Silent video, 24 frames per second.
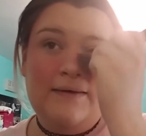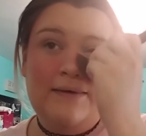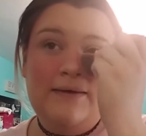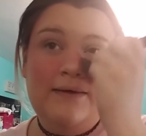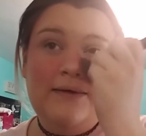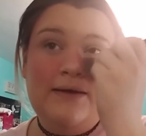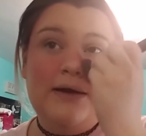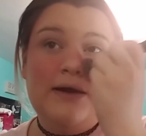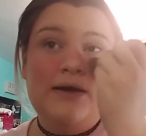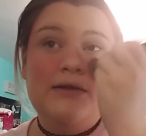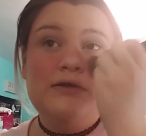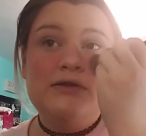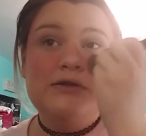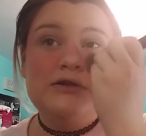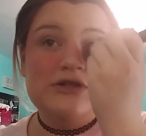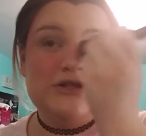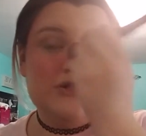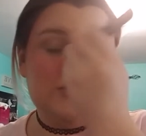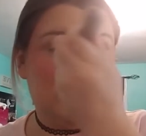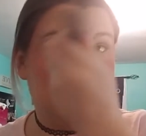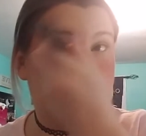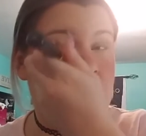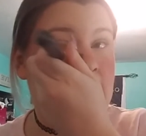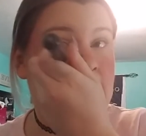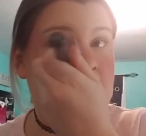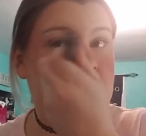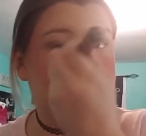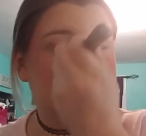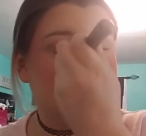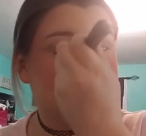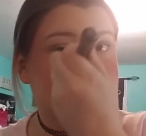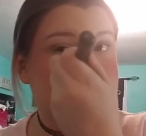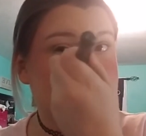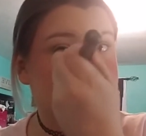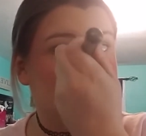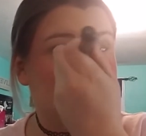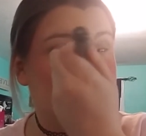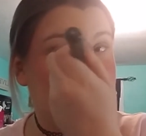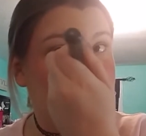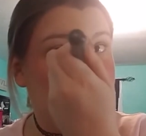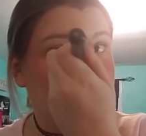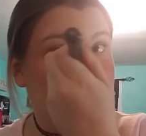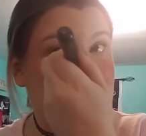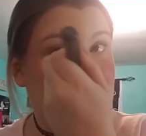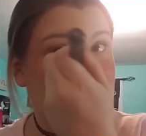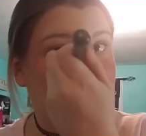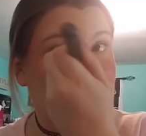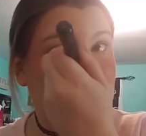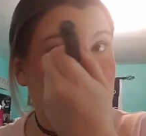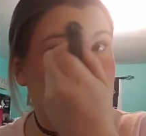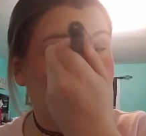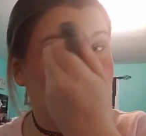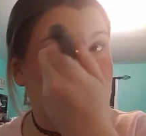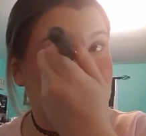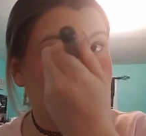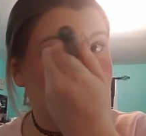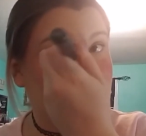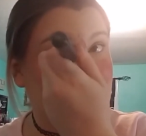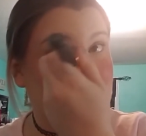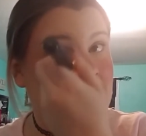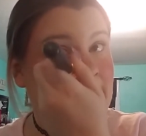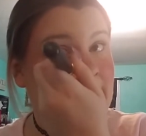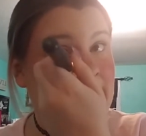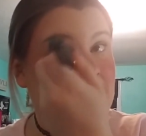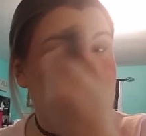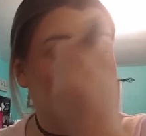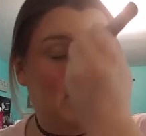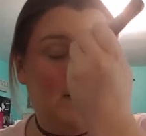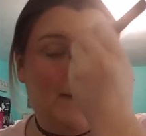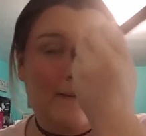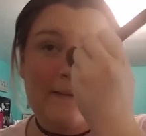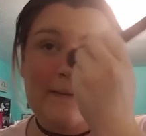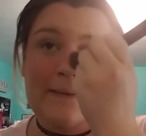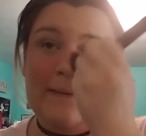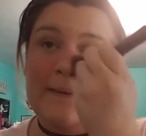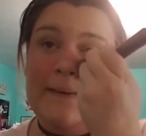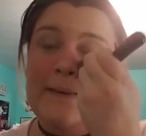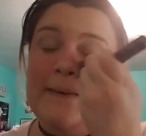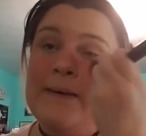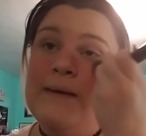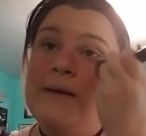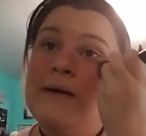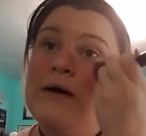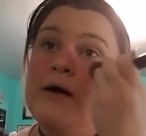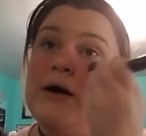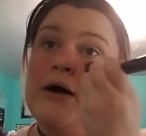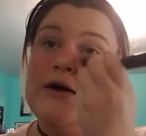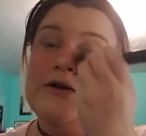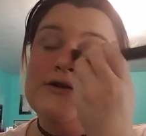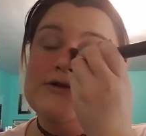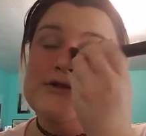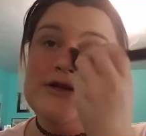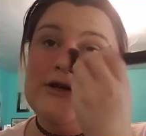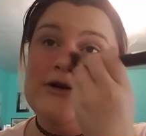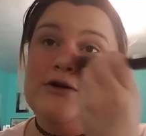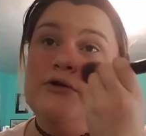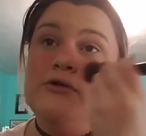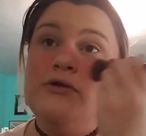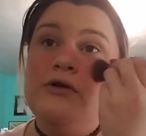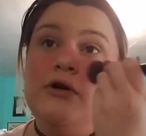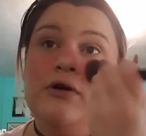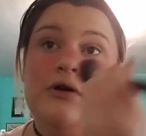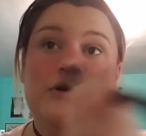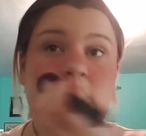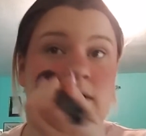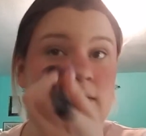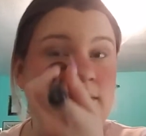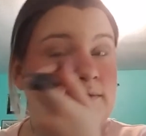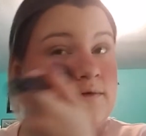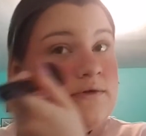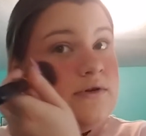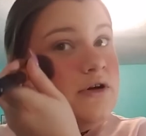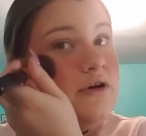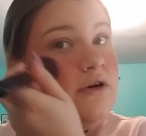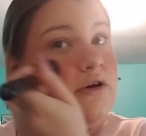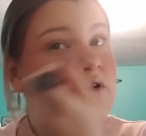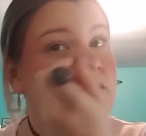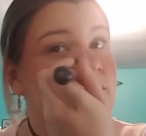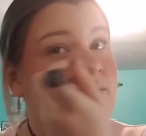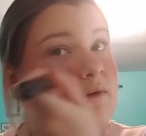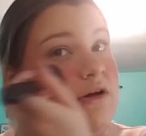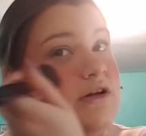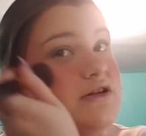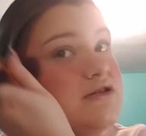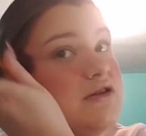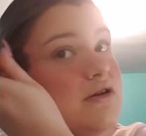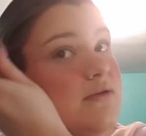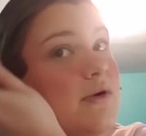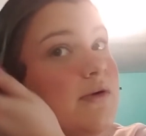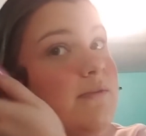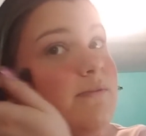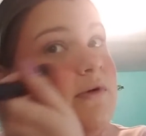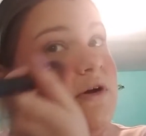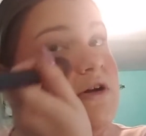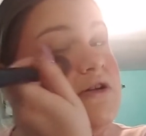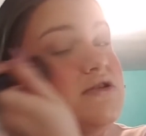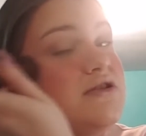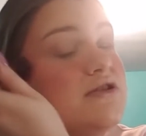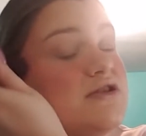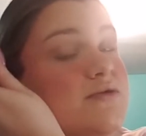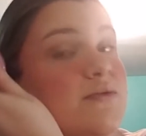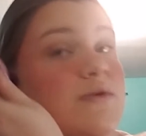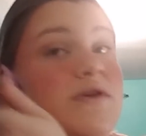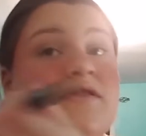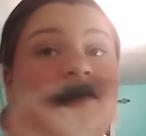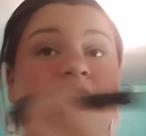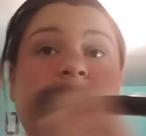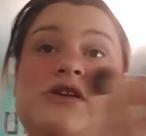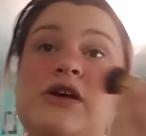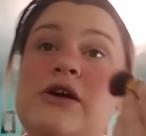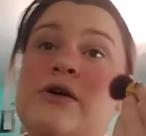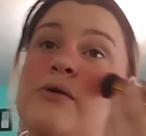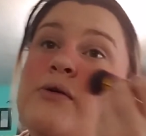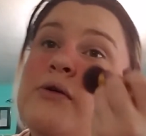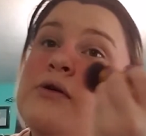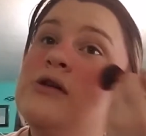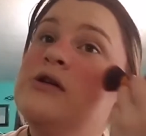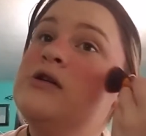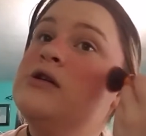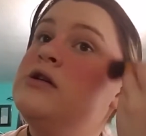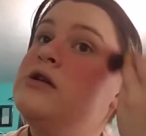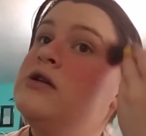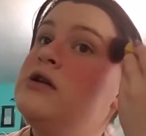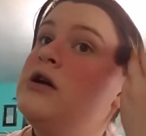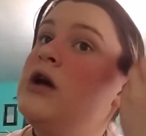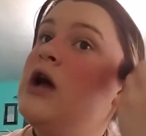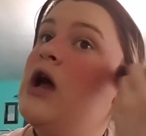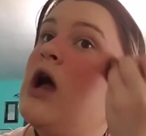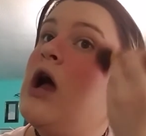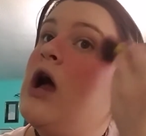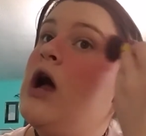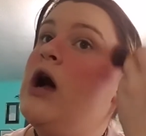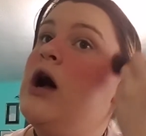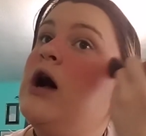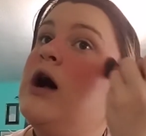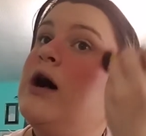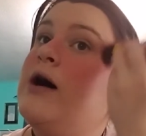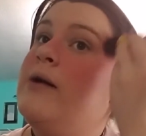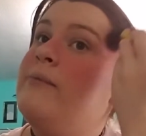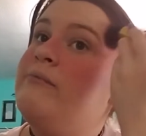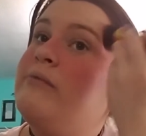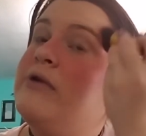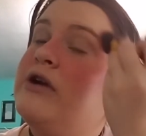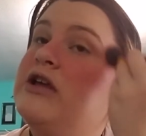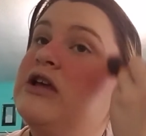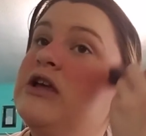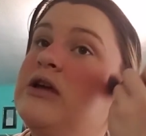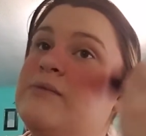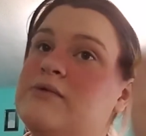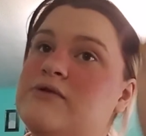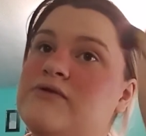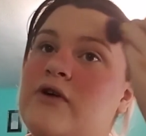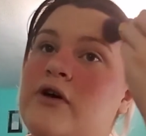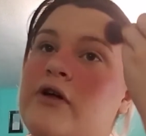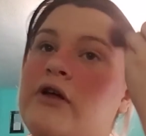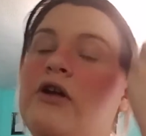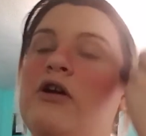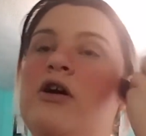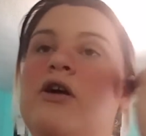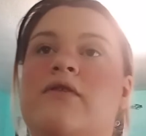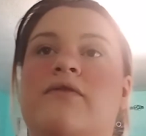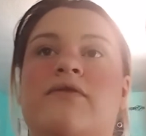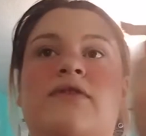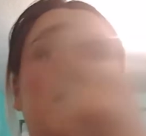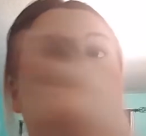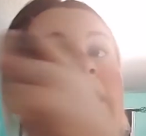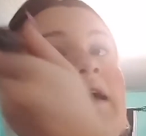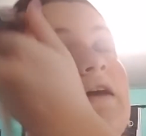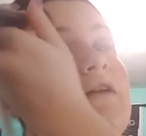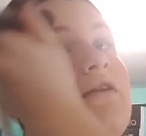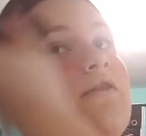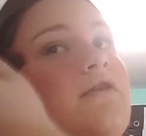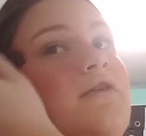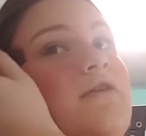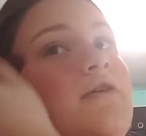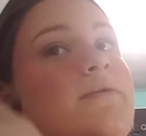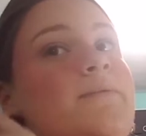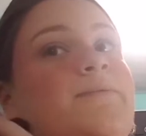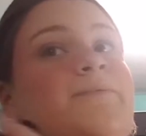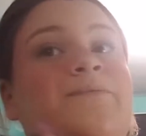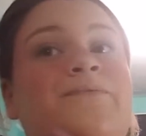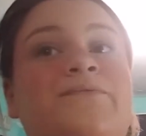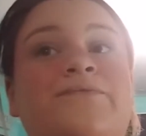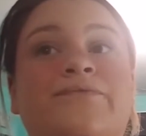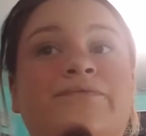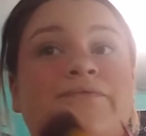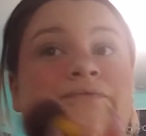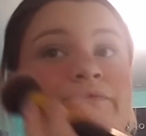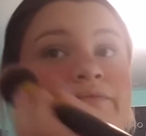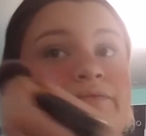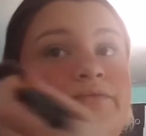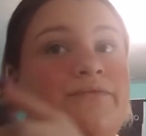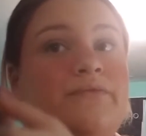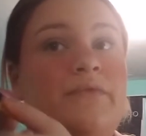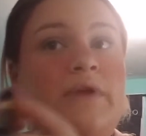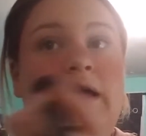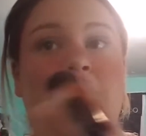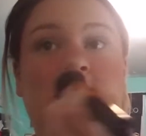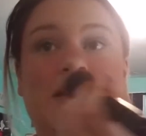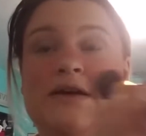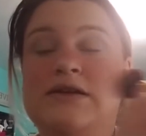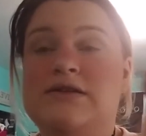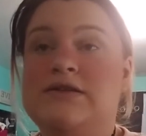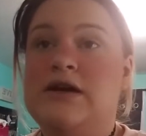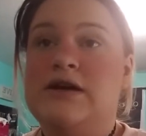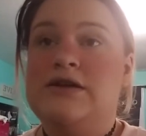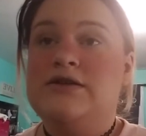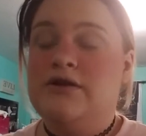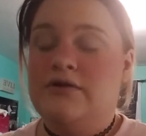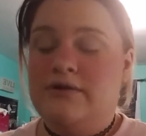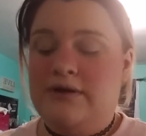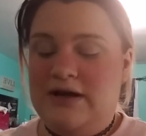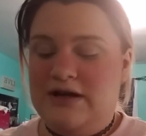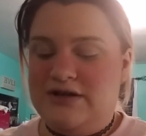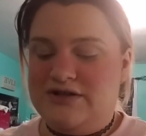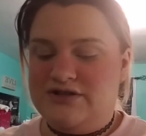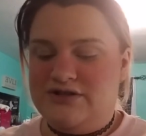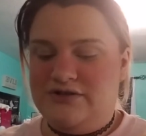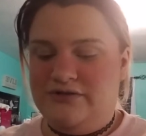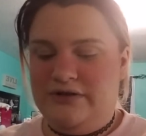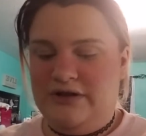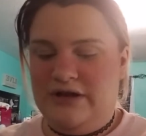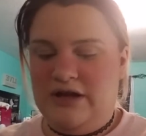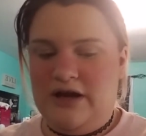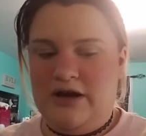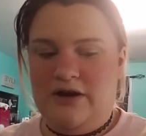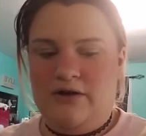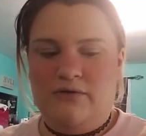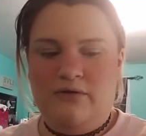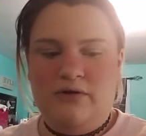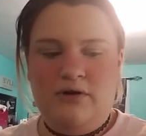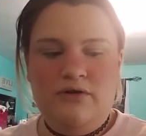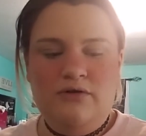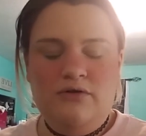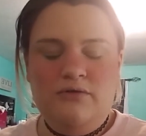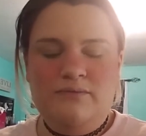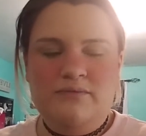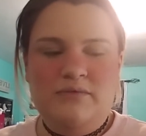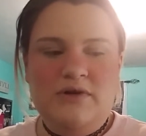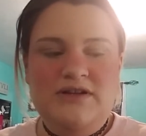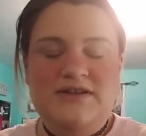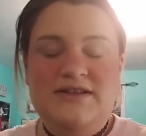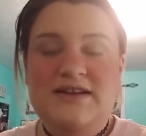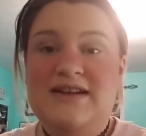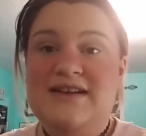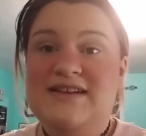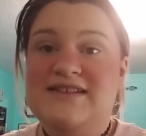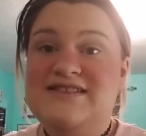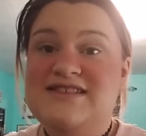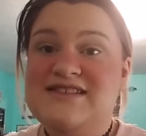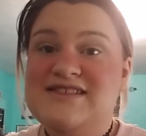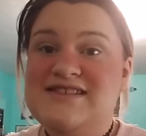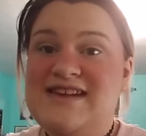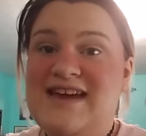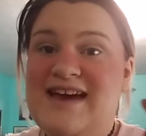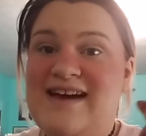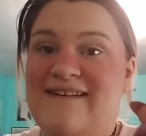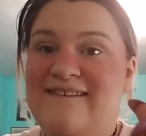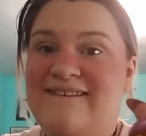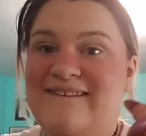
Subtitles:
on the schnoz. Ow, in my eye. Also, I could have mentioned what brush this was to you, but it keeps falling off the handle, and I don't actually know. Oh, I did it just now.